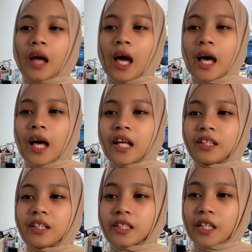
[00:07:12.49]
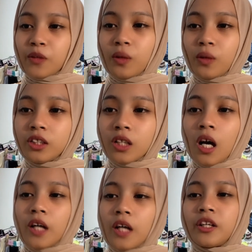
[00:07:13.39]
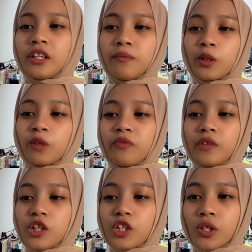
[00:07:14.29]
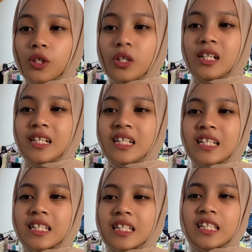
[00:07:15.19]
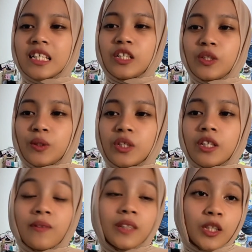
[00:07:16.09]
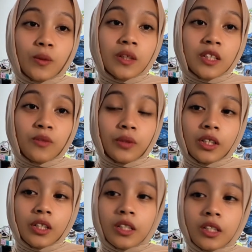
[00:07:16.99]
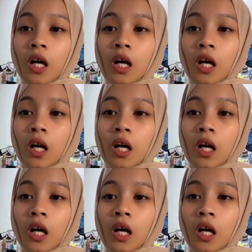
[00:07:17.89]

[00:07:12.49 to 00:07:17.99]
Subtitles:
And second one, another important feature is the use of sequencing words.